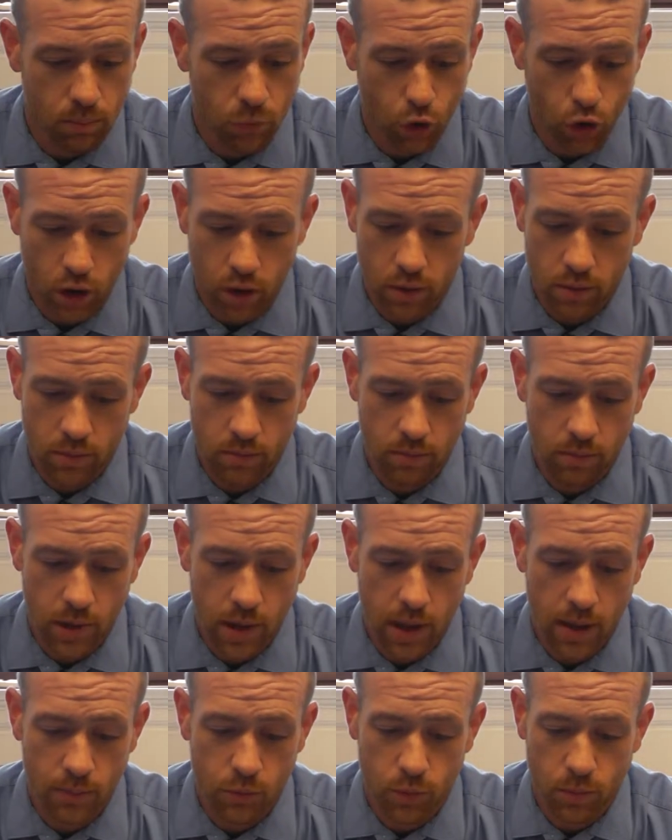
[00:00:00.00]
Morning, my
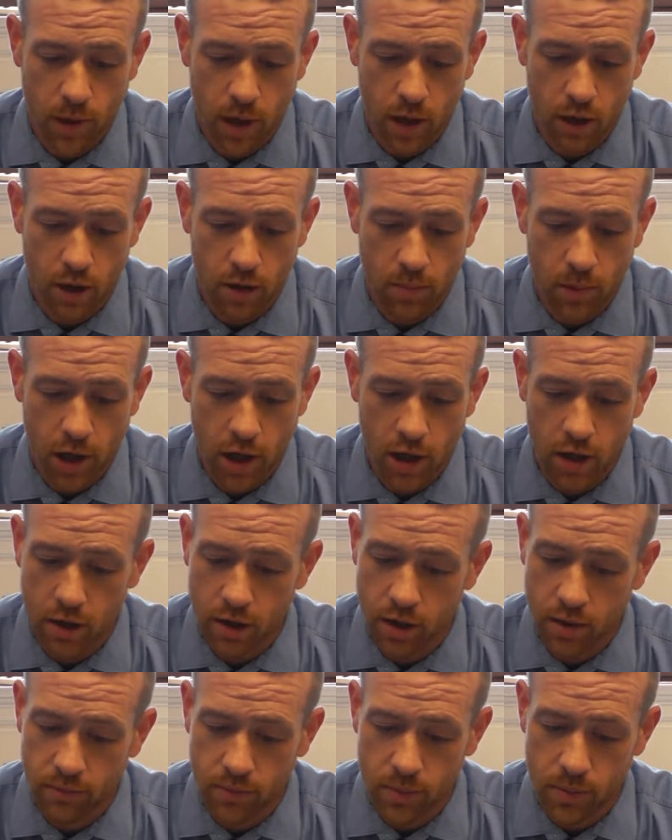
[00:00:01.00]
name is Matt Hermeyer
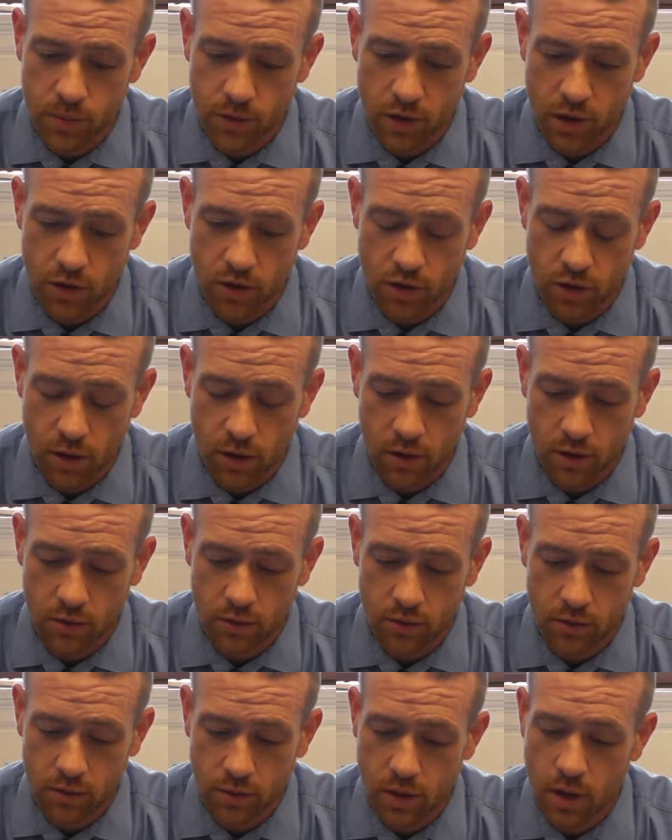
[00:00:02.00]
and I'm from St.
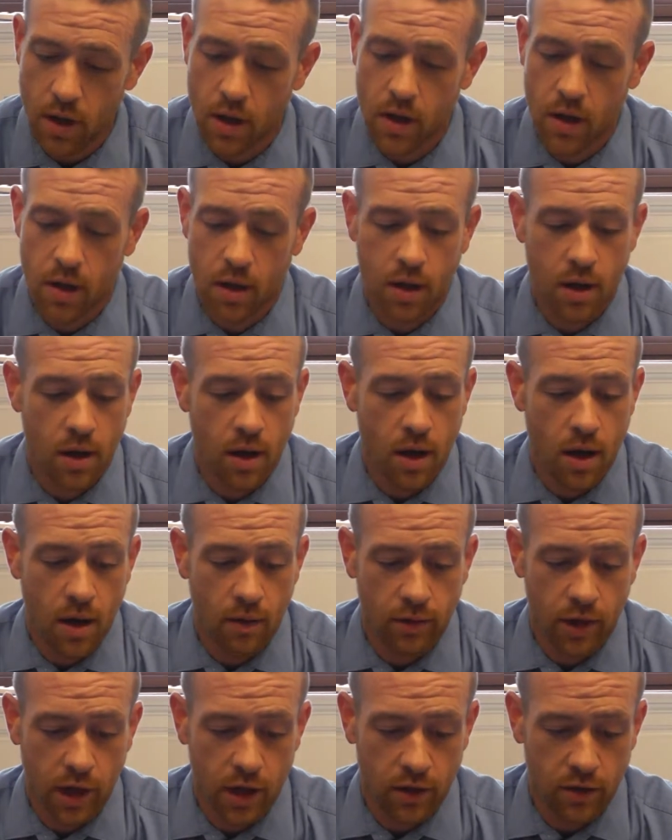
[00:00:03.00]
Charles.
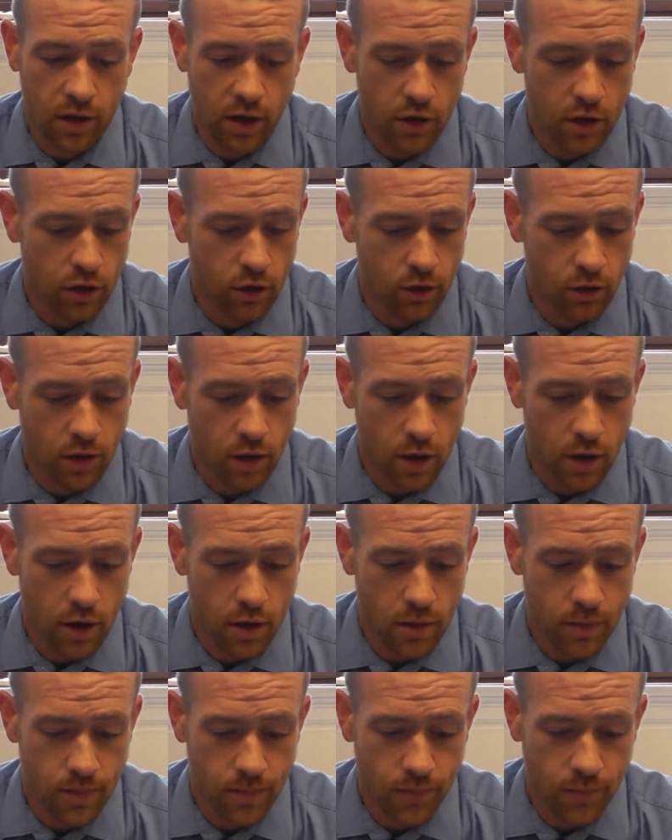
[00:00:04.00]
I've got a 10-year-old
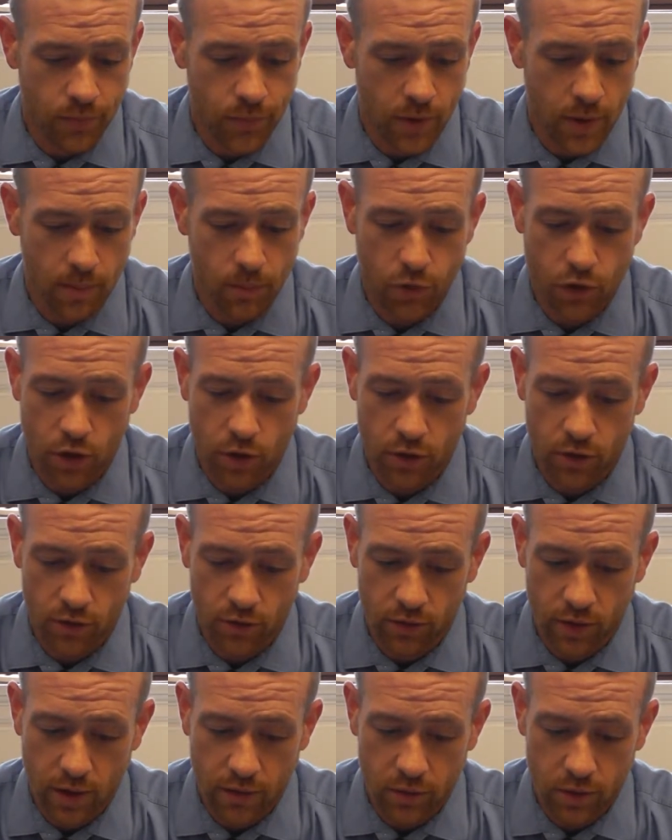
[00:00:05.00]
daughter. I'm
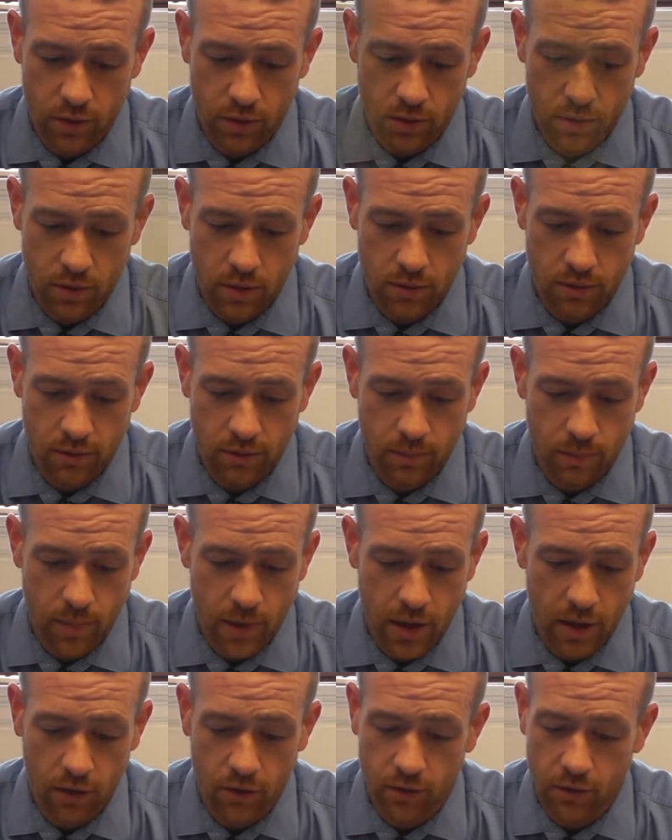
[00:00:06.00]
37,
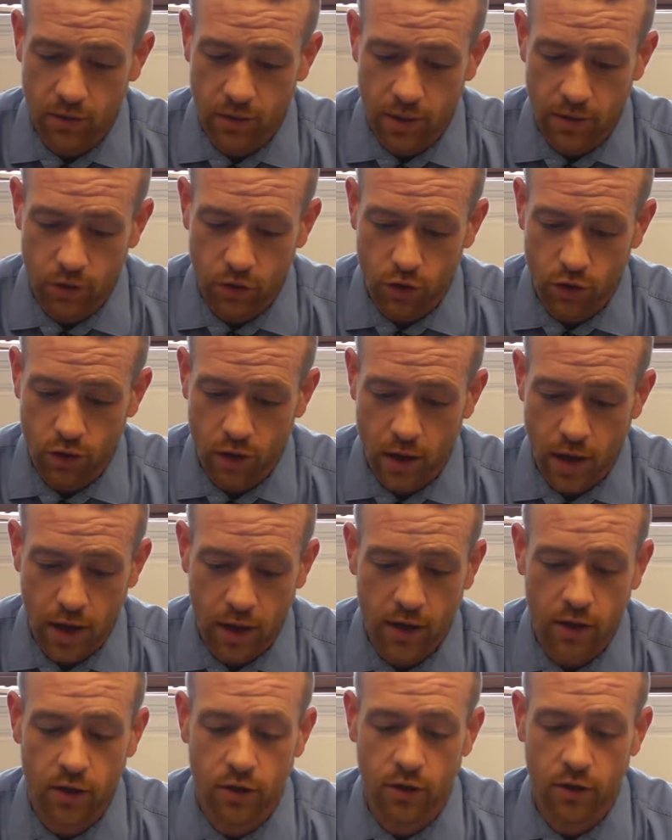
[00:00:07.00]
battled several
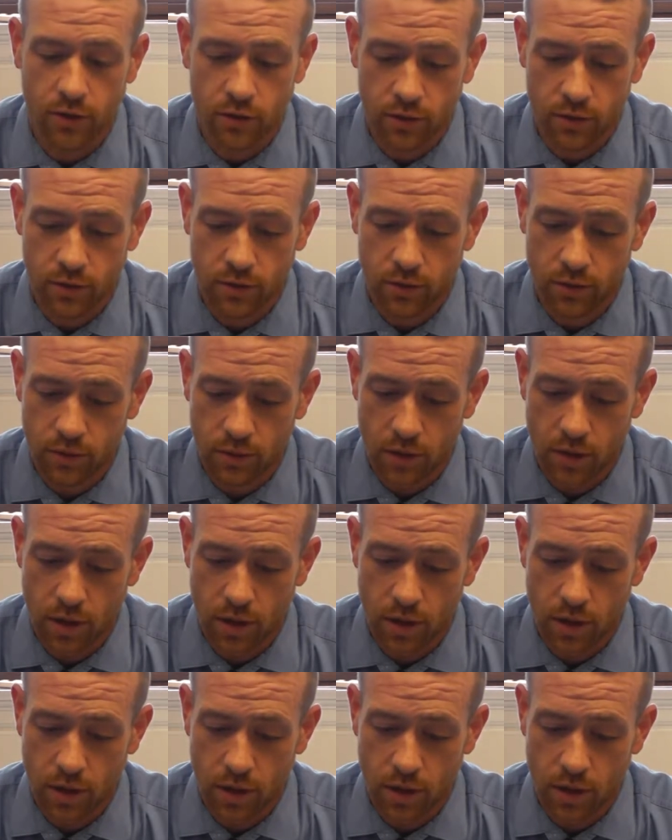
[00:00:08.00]
chronic illnesses,